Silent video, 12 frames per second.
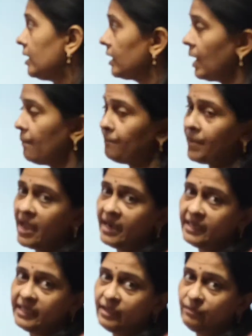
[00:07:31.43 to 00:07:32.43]

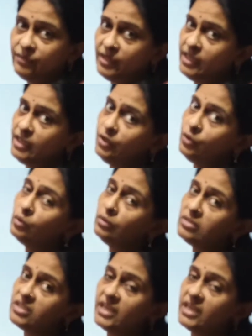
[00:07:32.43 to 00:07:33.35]
Comparative, we use